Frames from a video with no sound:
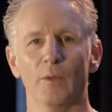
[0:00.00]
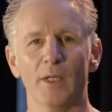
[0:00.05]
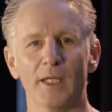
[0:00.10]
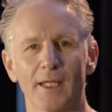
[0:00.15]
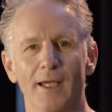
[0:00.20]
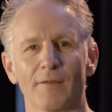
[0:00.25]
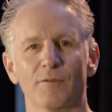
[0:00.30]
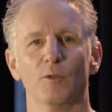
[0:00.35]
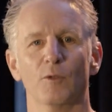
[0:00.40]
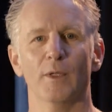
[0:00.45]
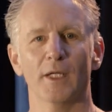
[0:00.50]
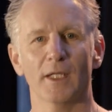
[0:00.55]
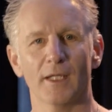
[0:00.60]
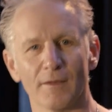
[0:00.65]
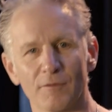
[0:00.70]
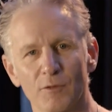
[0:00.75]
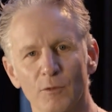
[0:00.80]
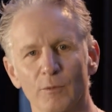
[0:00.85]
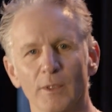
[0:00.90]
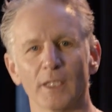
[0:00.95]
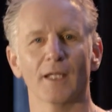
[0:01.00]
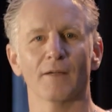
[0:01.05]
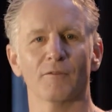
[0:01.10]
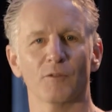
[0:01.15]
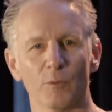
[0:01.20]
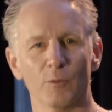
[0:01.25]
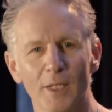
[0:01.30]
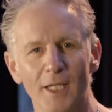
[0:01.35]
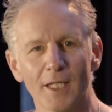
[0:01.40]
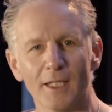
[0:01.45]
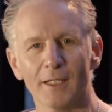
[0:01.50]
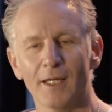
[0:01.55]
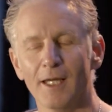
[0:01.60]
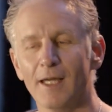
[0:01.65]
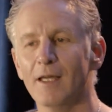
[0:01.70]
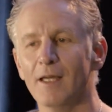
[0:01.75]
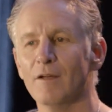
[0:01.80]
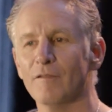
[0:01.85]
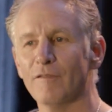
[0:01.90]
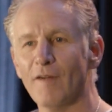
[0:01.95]
week after week after week after week.
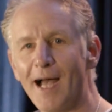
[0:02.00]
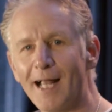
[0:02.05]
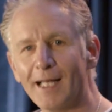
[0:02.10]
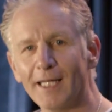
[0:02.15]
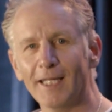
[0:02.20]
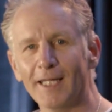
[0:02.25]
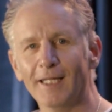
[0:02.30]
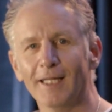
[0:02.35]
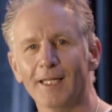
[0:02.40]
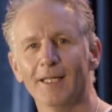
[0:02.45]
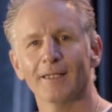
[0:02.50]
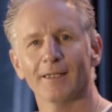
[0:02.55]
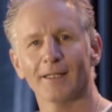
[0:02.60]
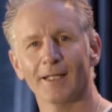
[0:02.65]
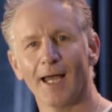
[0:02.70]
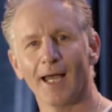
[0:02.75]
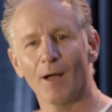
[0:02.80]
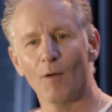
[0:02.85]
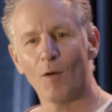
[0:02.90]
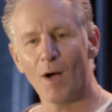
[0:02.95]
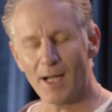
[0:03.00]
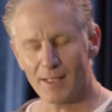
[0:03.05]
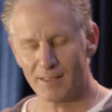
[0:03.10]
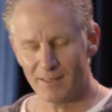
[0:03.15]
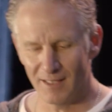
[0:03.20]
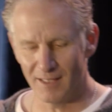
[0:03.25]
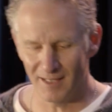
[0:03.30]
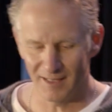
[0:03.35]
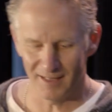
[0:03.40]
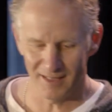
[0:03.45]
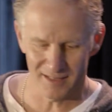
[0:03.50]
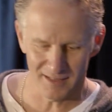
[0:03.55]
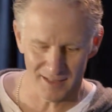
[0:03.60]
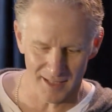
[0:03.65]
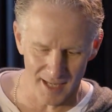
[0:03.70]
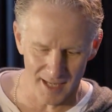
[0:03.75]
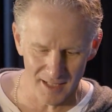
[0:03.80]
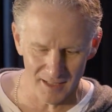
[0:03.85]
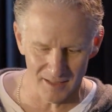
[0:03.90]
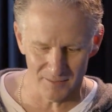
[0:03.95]
Finally, the guy walks in, and he's
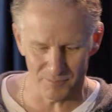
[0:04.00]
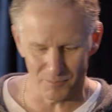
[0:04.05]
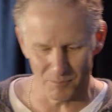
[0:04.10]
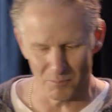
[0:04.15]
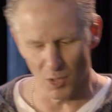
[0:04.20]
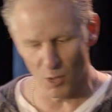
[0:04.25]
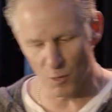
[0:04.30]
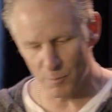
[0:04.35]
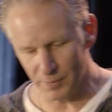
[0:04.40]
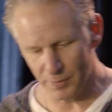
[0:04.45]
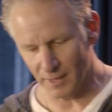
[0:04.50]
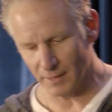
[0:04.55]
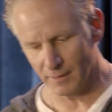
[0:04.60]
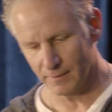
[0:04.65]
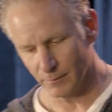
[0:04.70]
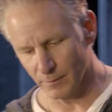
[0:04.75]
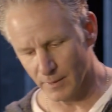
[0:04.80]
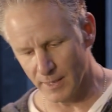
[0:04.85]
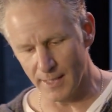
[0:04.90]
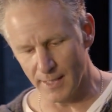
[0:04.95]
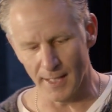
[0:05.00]
kind of mopey one